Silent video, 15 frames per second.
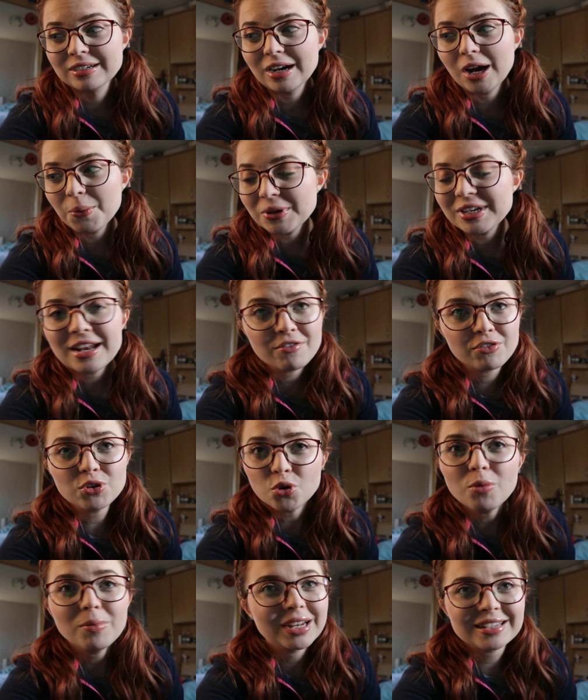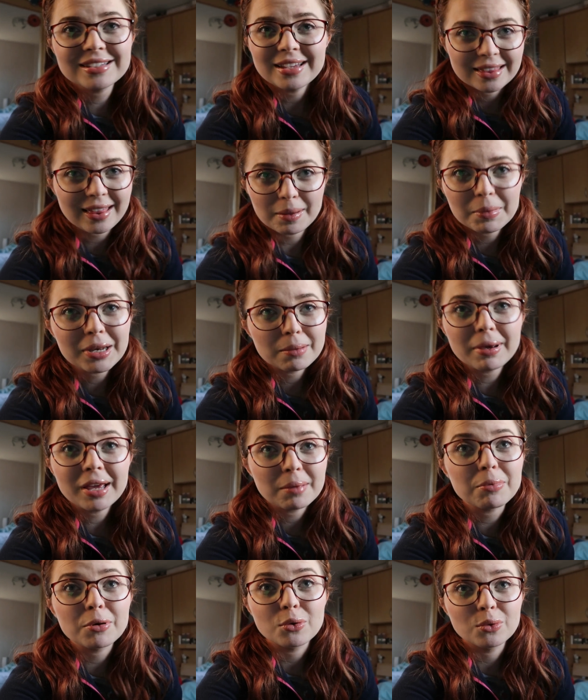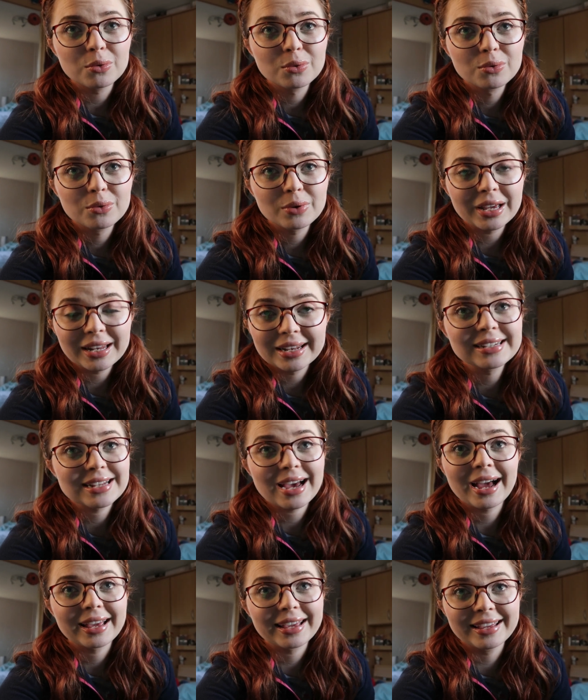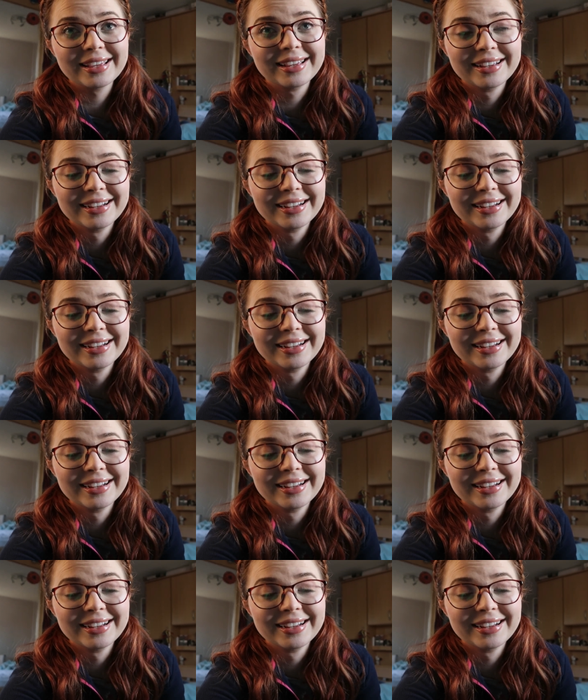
I would never normally see that many people in a day.